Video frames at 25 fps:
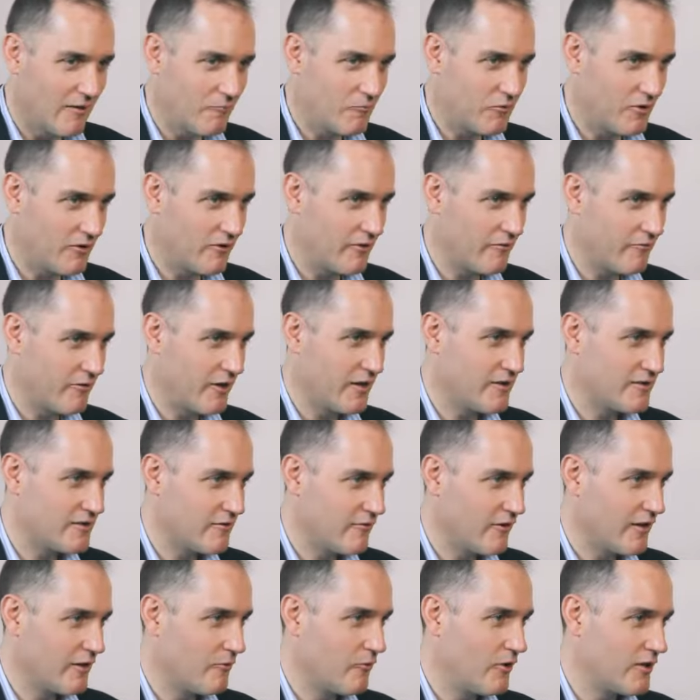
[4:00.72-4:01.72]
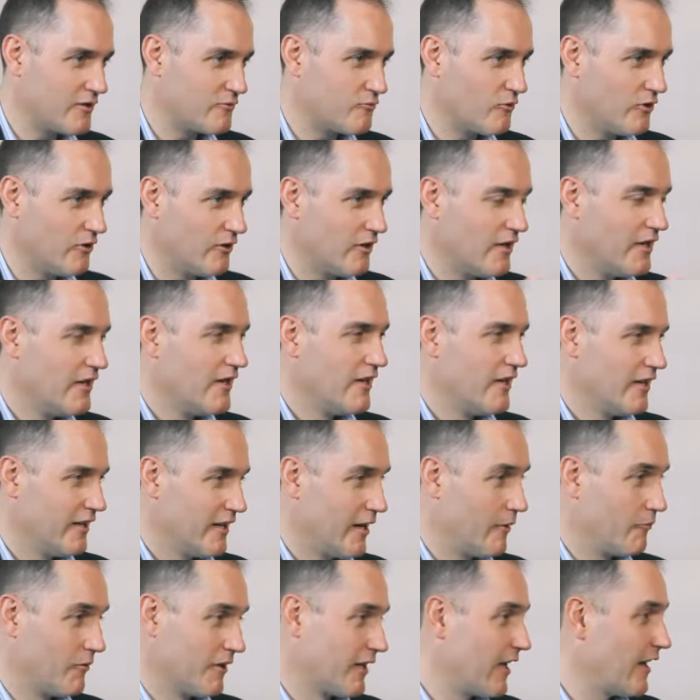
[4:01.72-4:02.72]
proliferation of other ones will
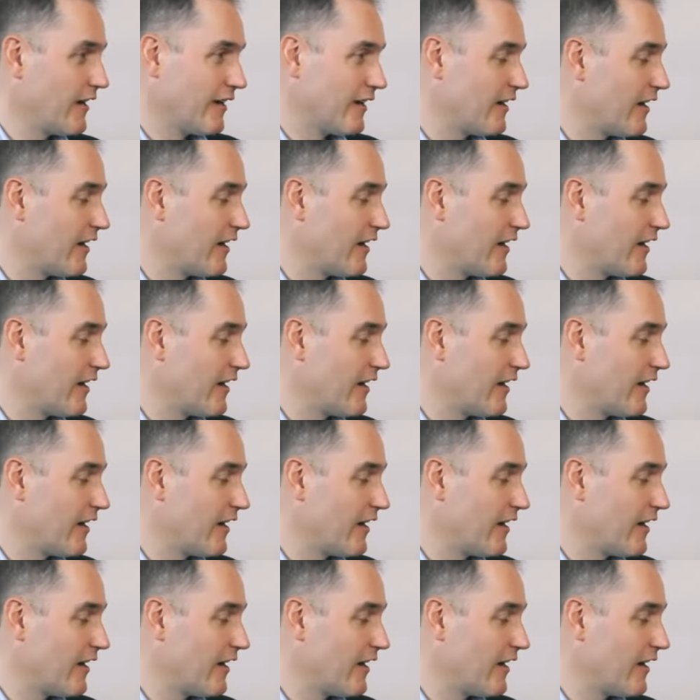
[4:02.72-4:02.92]
enable to get it.